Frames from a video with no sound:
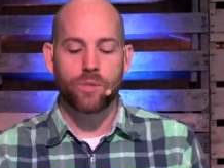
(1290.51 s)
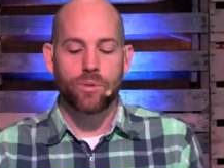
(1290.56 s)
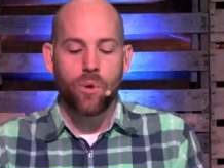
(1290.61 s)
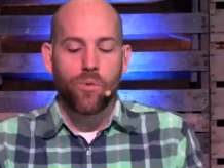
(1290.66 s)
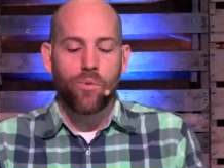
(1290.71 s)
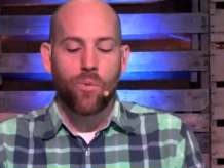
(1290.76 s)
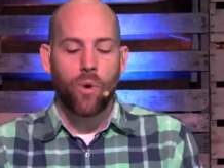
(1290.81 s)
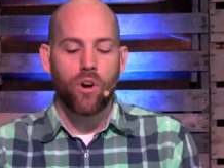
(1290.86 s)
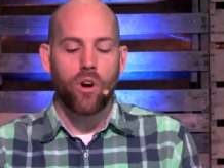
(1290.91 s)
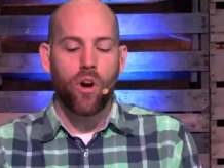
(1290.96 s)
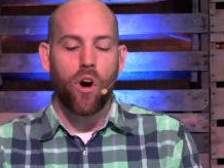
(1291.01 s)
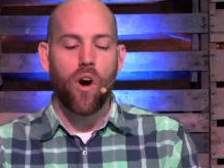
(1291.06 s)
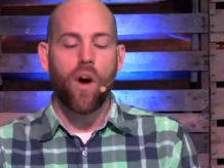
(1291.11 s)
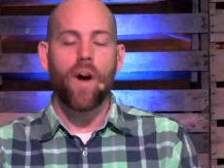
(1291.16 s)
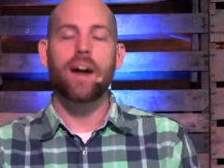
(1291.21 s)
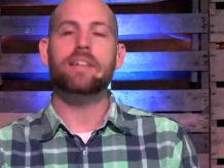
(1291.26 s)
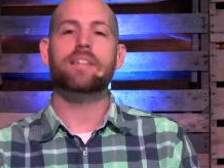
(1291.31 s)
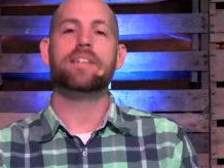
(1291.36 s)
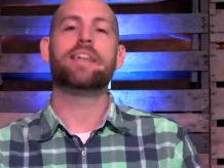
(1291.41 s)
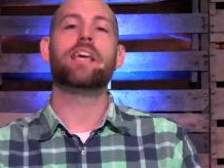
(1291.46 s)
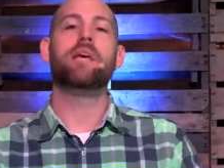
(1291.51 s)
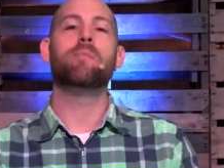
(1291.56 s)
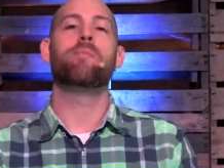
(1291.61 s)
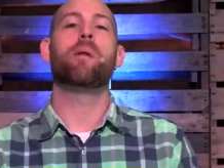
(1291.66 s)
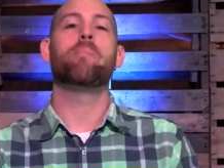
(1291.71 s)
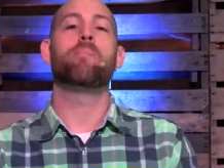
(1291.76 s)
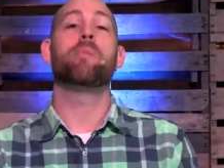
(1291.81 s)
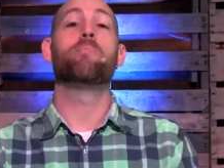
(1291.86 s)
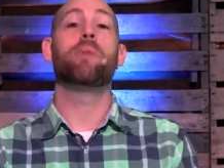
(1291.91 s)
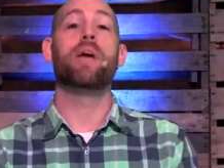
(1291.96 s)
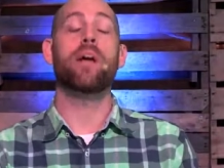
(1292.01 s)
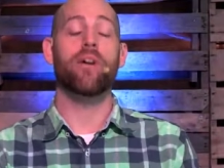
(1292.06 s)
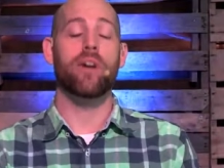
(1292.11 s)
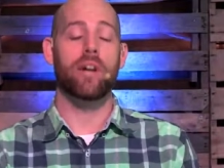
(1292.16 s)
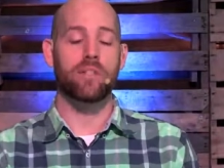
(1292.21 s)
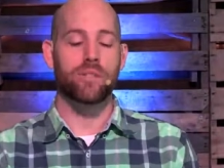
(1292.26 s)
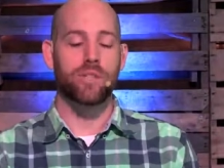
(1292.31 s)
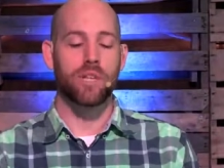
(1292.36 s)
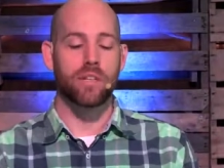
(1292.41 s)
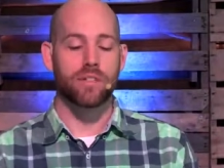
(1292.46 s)
We've worked hard to keep up
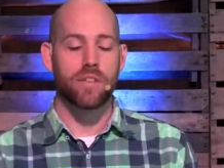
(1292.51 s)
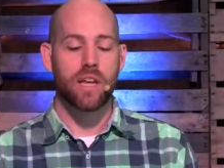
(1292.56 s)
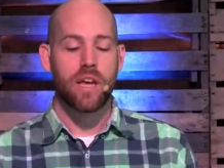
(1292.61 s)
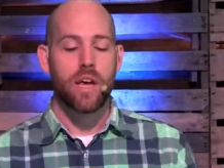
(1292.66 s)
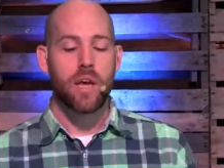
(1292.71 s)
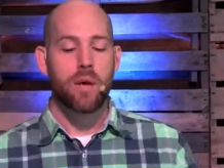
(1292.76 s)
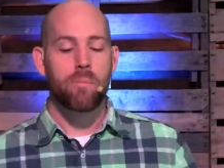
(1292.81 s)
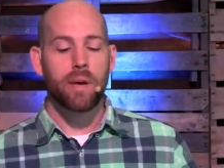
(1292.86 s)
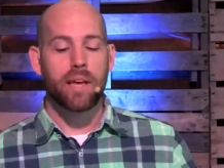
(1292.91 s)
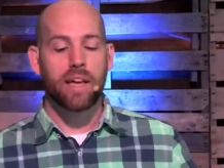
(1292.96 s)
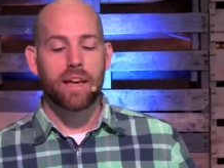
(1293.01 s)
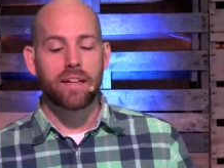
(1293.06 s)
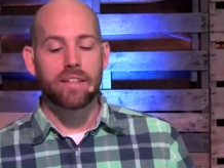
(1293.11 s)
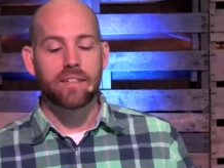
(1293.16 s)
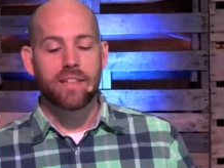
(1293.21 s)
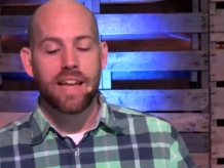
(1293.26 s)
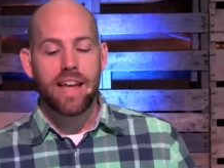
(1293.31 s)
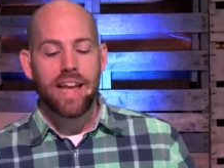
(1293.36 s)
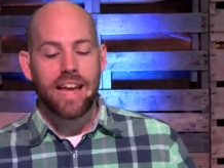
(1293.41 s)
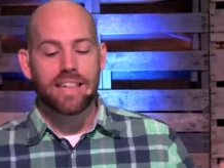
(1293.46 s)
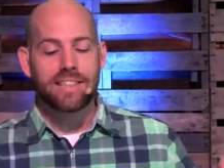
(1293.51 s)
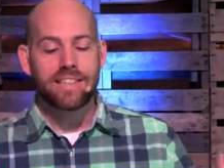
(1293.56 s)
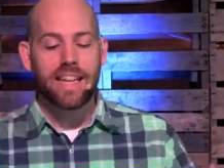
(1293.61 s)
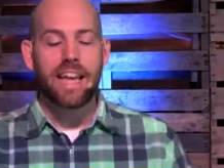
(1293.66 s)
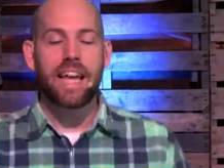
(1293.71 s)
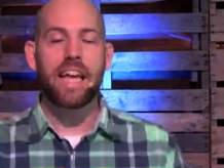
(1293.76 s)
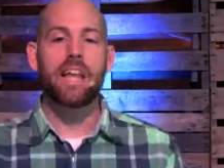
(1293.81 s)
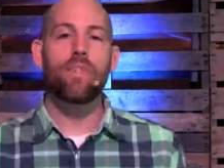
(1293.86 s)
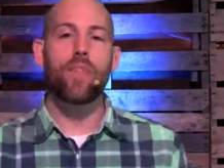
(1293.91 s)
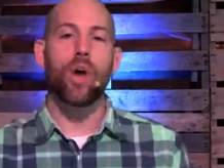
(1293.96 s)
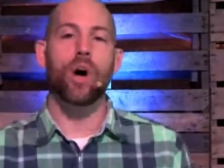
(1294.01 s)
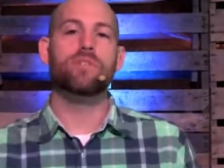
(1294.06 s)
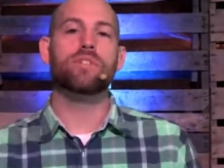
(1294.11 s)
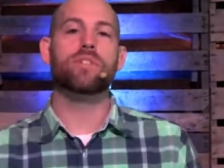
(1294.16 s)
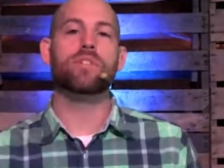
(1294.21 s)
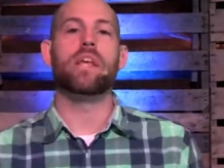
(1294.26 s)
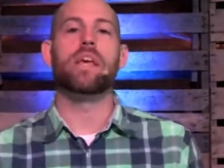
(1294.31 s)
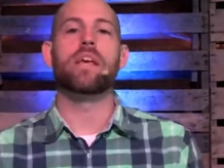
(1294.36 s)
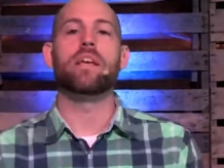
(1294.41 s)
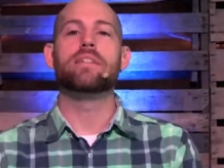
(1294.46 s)
appearances because it's in those
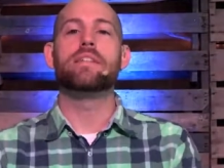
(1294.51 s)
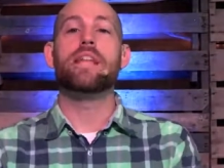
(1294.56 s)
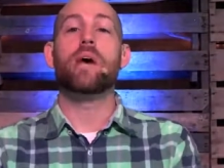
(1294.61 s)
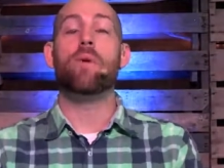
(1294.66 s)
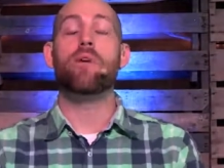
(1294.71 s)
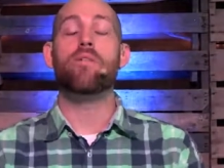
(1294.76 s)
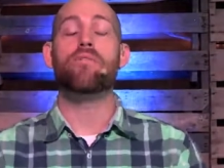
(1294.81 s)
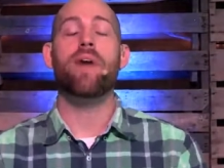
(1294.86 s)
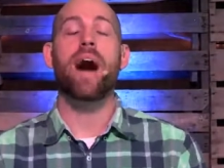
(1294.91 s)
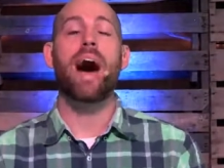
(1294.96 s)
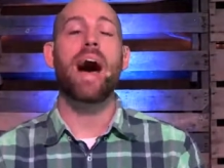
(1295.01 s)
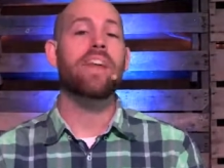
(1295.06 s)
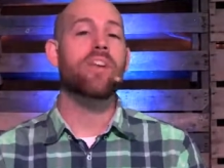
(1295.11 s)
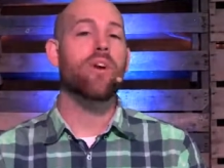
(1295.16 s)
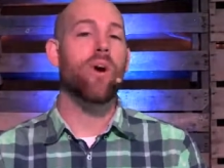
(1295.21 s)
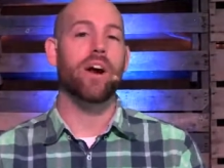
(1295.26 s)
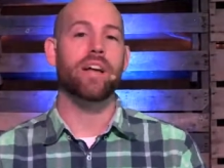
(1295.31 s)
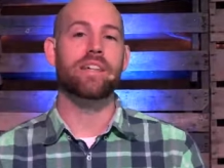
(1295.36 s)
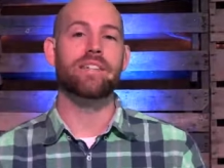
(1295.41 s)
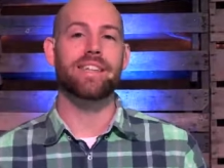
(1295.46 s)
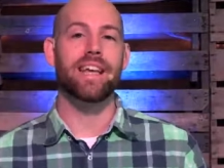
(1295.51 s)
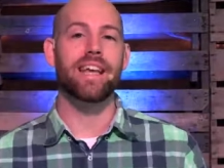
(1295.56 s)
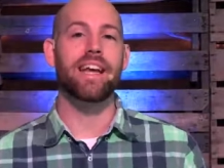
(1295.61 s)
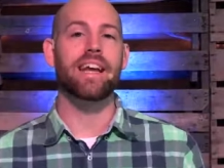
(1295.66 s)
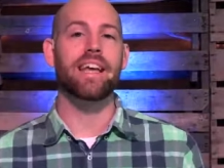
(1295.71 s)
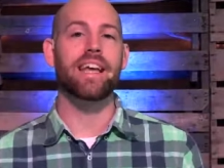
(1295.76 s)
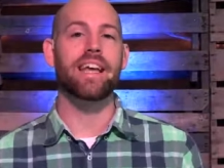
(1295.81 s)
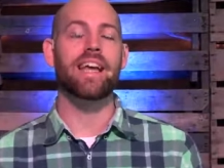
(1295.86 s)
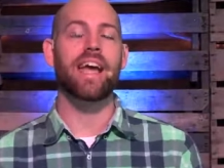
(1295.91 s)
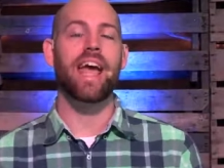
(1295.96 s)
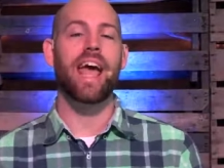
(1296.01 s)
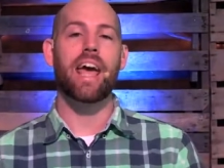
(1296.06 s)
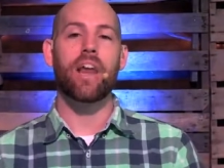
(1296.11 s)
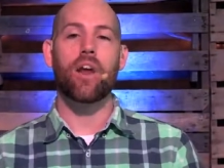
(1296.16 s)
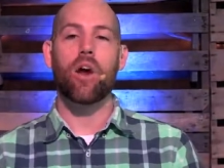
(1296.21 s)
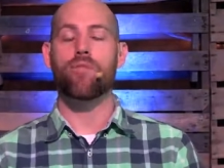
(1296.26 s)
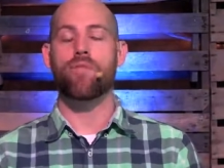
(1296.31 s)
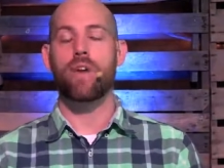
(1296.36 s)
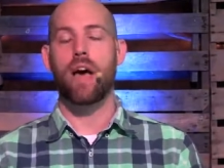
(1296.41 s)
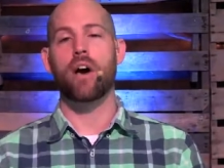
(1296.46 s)
things that we find our identity and
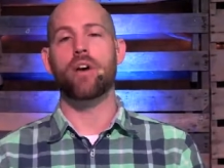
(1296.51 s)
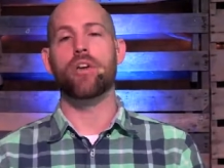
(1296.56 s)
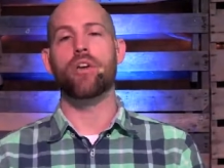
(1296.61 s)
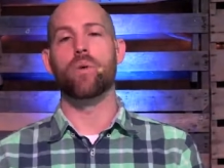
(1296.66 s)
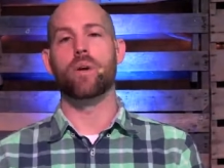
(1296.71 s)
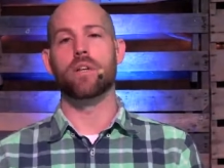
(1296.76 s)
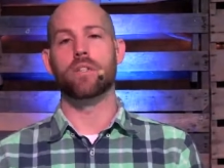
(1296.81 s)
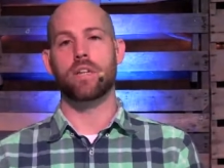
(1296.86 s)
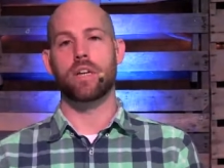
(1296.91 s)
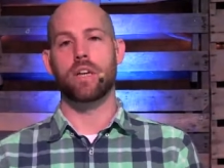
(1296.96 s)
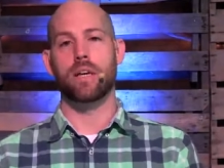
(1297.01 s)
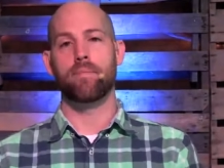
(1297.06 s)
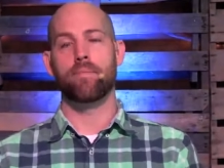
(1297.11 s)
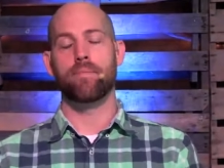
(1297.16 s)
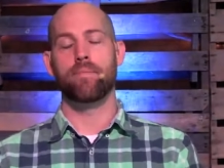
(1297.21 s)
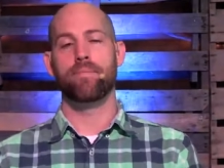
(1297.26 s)
our value, isn't it?